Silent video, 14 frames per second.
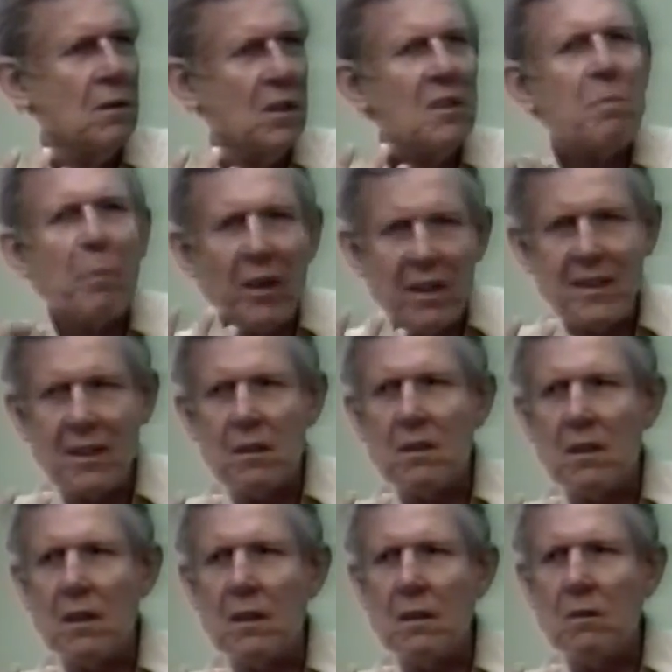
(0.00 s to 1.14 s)
It's present
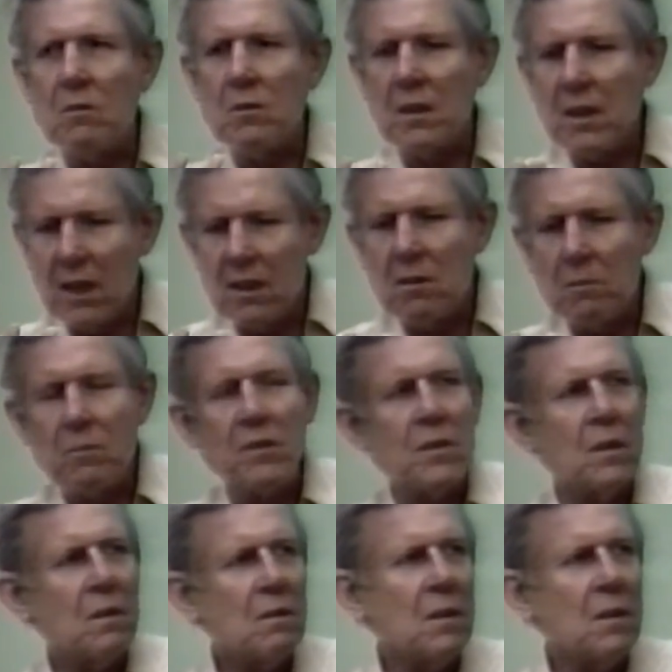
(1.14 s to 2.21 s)
there. The atoms that are